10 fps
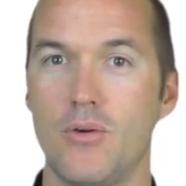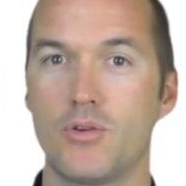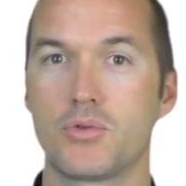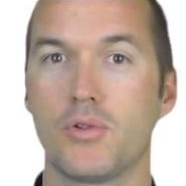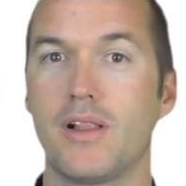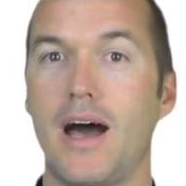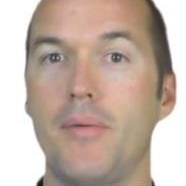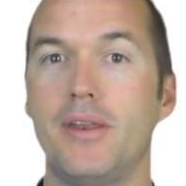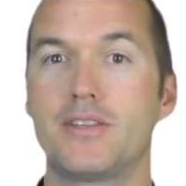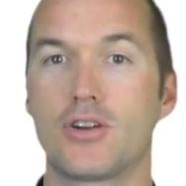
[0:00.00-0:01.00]
which will allow
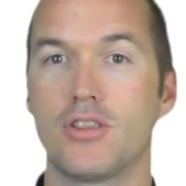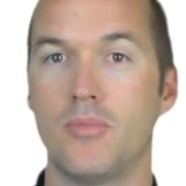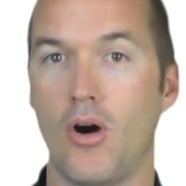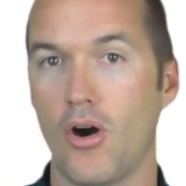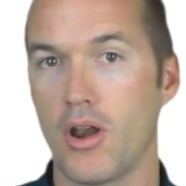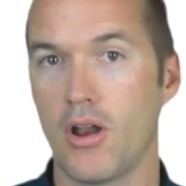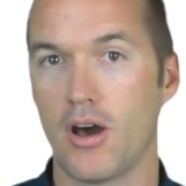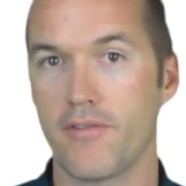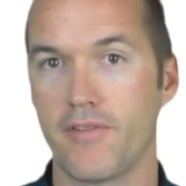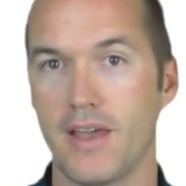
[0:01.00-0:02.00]
me to turn them on and
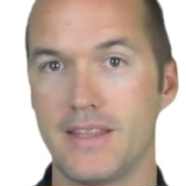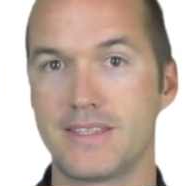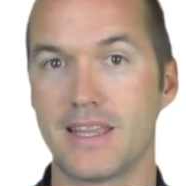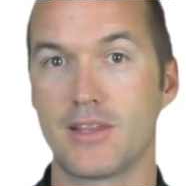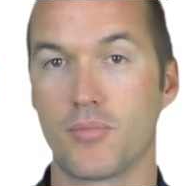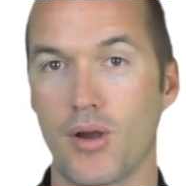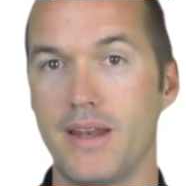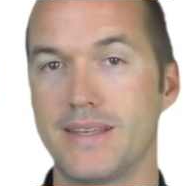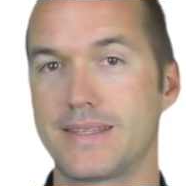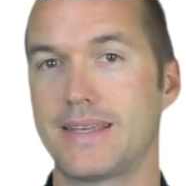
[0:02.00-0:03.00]
off and set their
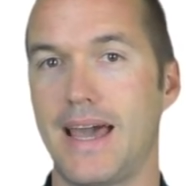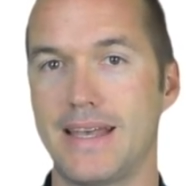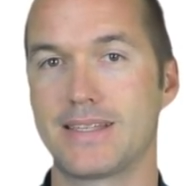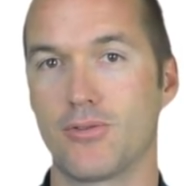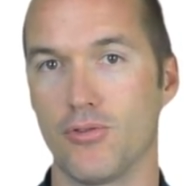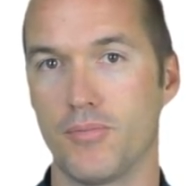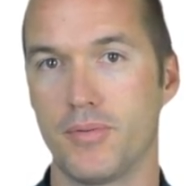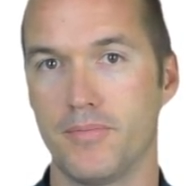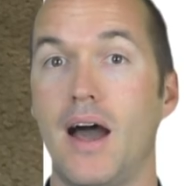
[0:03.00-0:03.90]
brightness as a group.